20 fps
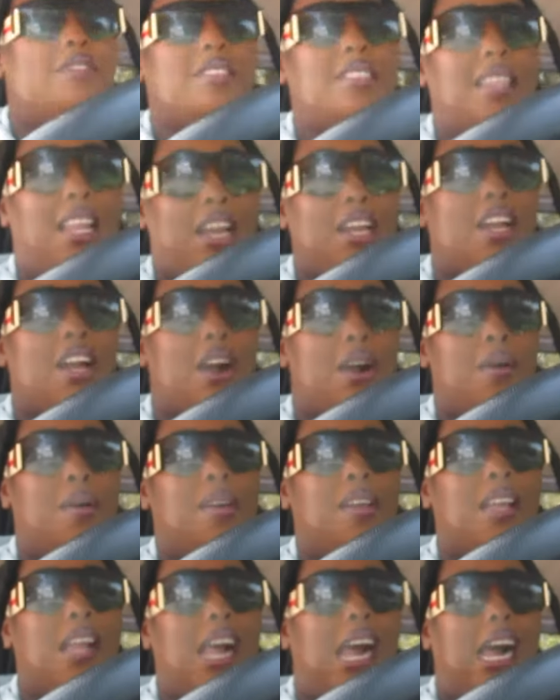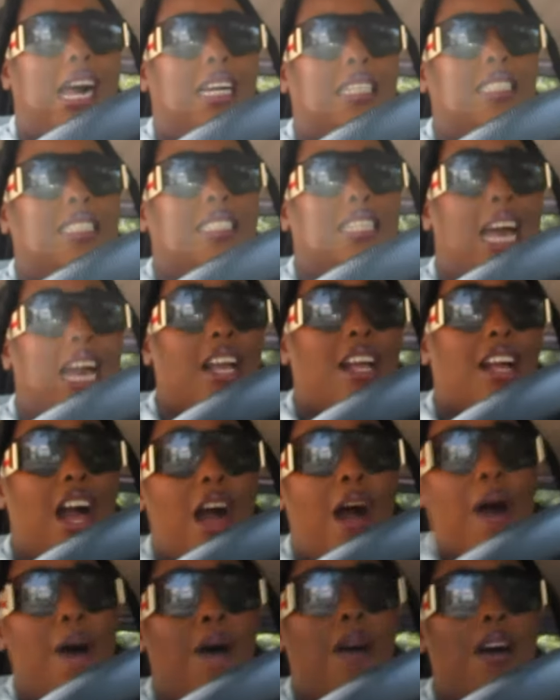to let go. Let
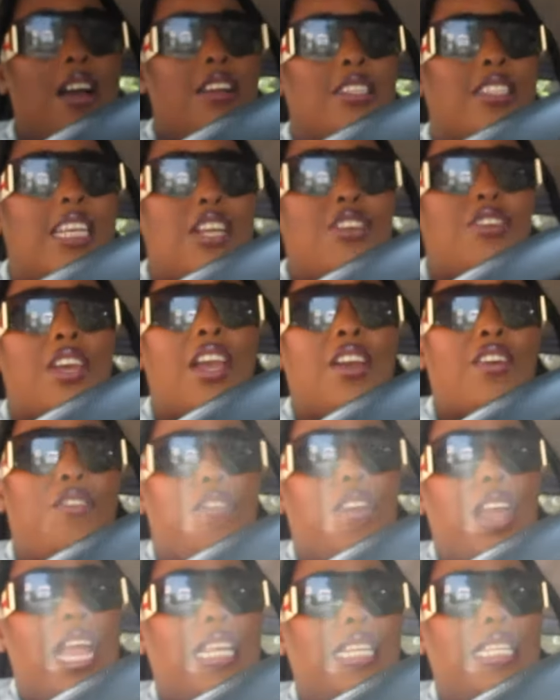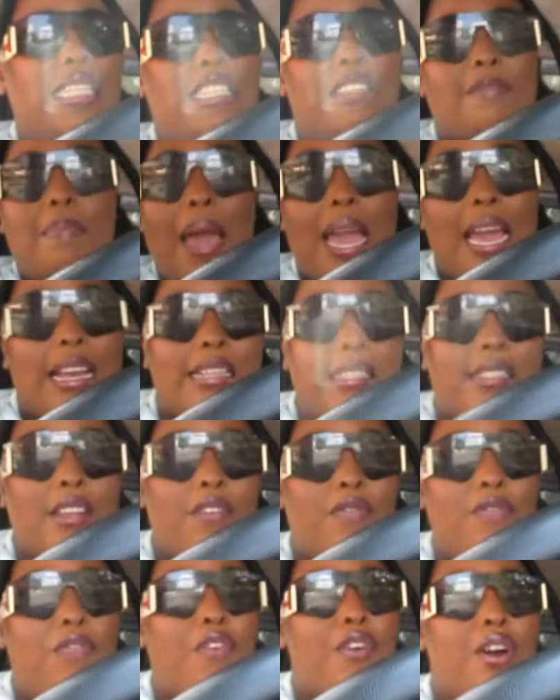go so you can create space
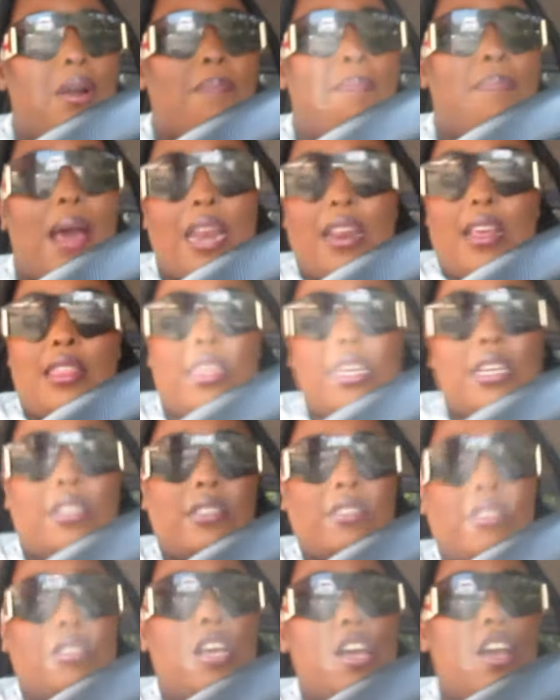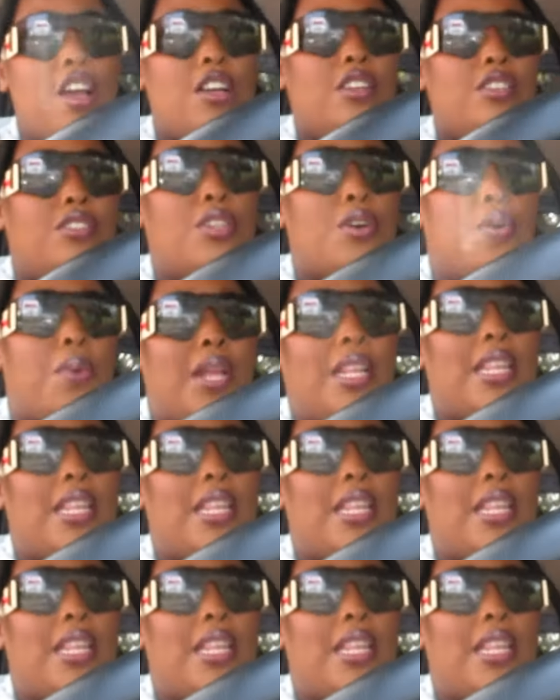for better things. So we're